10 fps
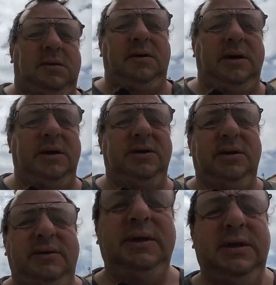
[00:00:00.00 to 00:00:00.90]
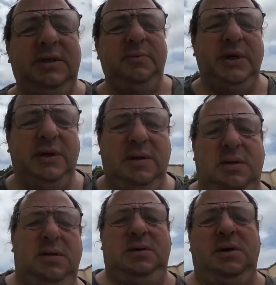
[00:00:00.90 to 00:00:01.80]
Okay, so this is my
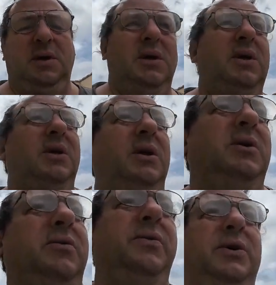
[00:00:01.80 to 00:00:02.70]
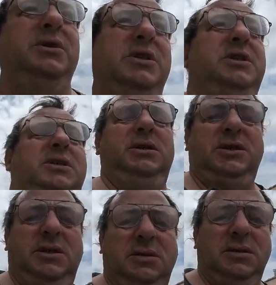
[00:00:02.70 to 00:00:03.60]
first
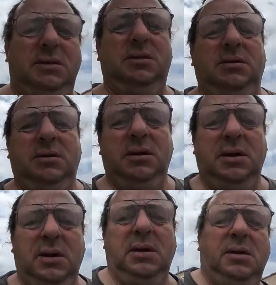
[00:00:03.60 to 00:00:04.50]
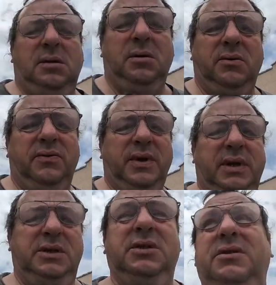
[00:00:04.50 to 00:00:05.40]
test of
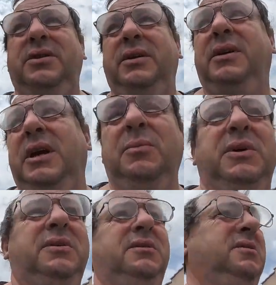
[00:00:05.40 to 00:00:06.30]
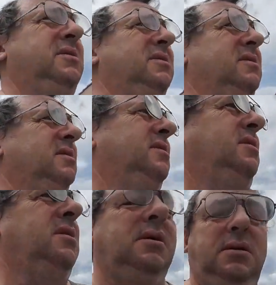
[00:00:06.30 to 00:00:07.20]
Action 3 camera
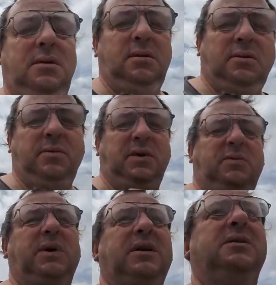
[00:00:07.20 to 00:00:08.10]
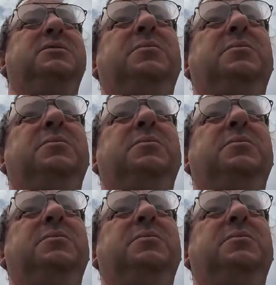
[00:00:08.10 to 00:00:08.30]
with wireless